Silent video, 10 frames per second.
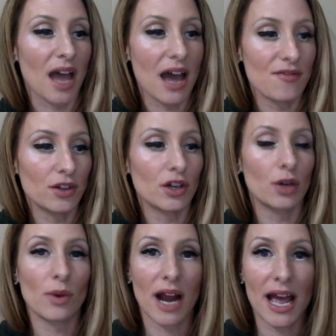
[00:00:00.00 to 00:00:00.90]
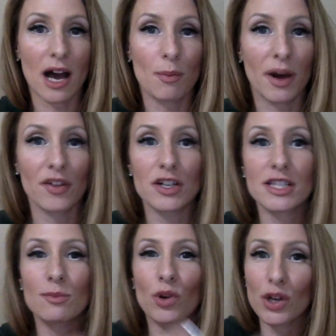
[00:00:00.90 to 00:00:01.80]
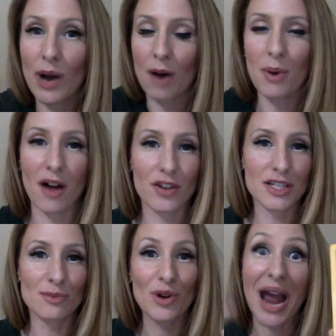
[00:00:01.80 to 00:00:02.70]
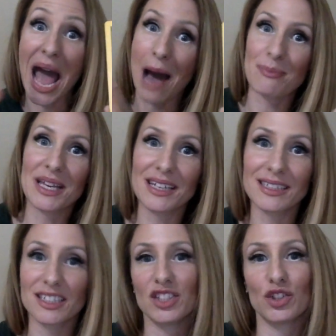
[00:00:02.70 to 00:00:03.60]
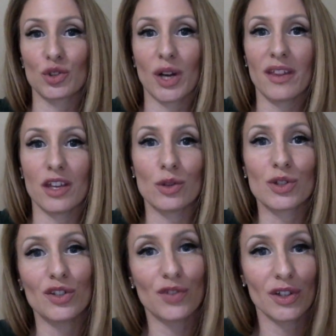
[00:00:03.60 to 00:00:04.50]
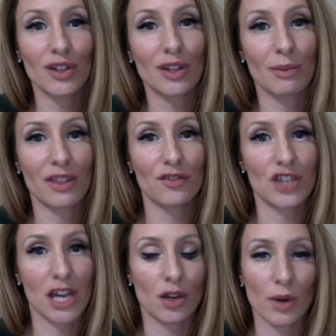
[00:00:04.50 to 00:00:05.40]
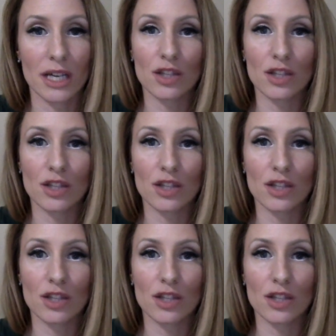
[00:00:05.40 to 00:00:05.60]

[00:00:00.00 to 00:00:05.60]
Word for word: I feel good when I help others. The more you help others, the more happiness and joy that you should feel in the month of January.